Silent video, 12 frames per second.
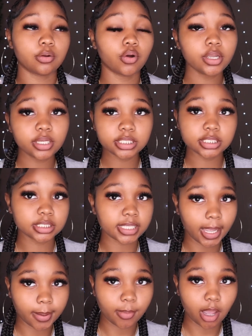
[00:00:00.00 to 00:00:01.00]
Or you can just
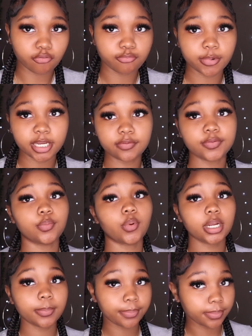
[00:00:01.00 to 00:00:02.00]
take them off. But if you
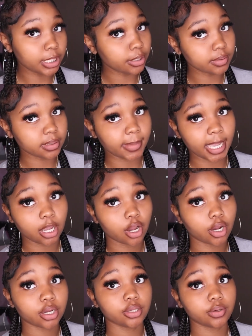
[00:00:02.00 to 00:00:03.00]
want to glue them back
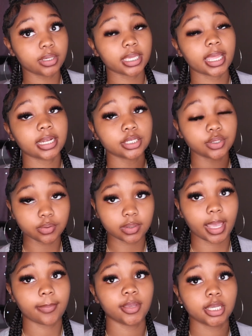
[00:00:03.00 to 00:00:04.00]
on, you can do
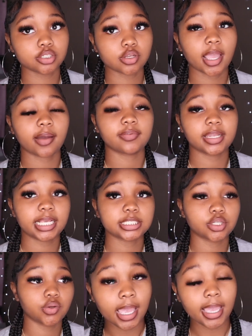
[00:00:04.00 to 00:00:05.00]
that because you have
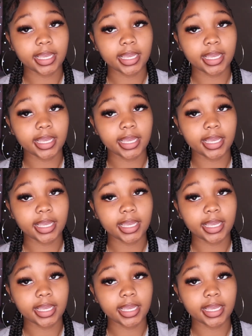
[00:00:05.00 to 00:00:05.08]
lash glue.